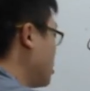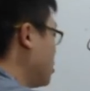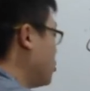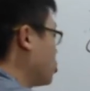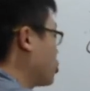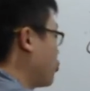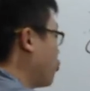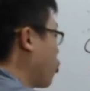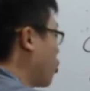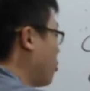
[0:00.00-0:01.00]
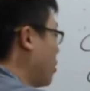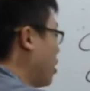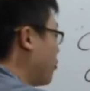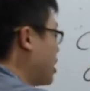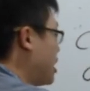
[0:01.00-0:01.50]
Those are form
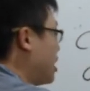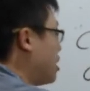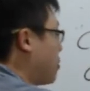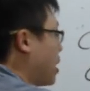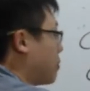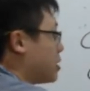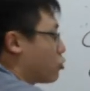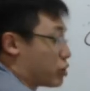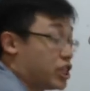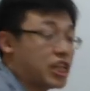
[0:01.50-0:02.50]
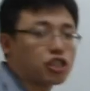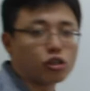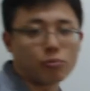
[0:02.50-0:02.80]
of e-payments or digital